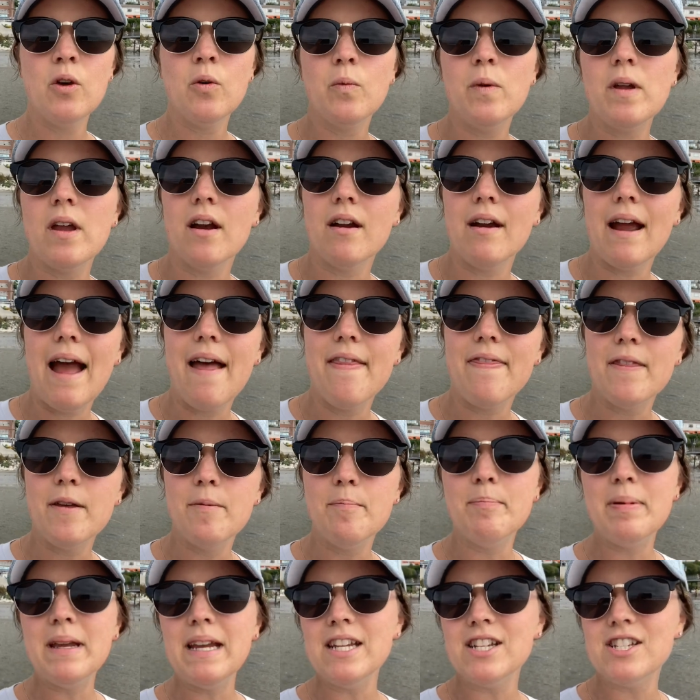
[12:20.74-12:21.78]
We are at the
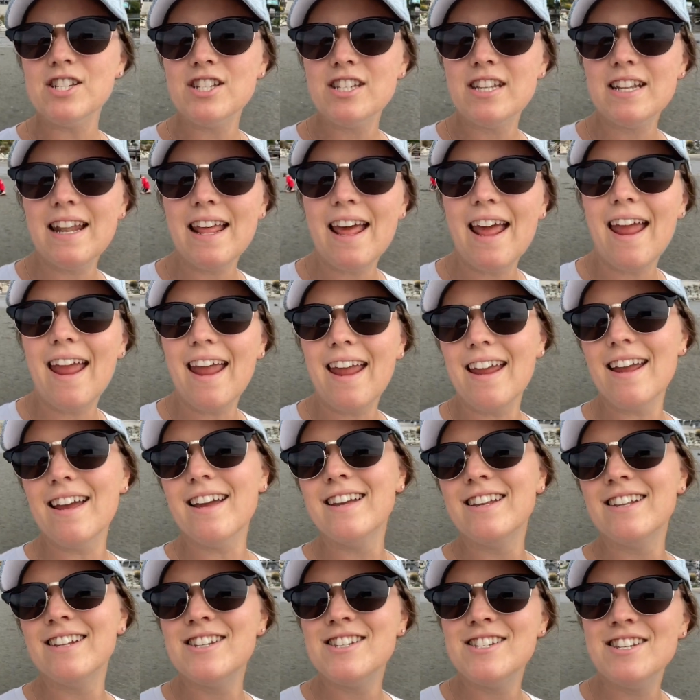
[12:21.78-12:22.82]
beach today,
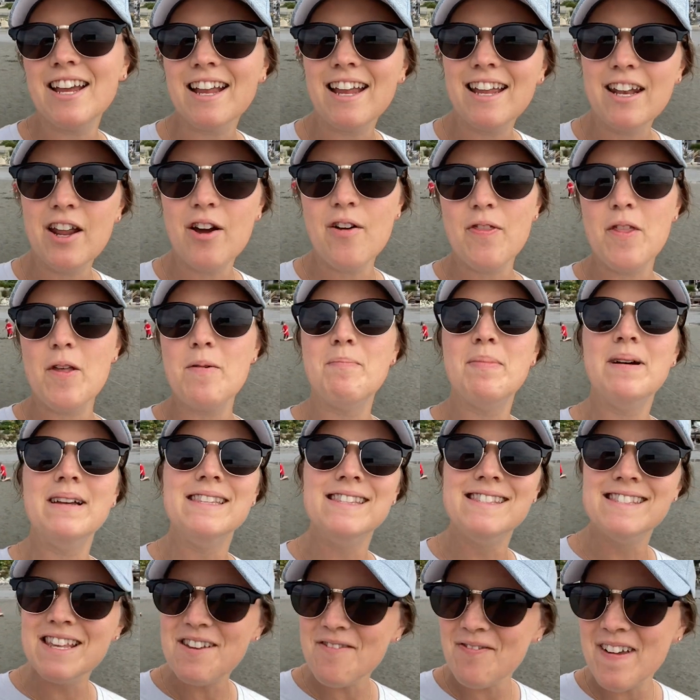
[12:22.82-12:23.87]
checking out the
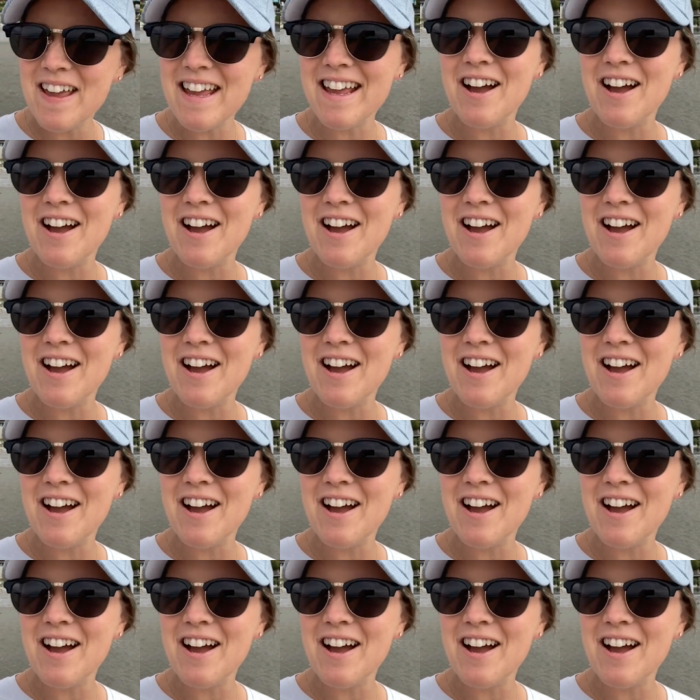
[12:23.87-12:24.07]
Pacific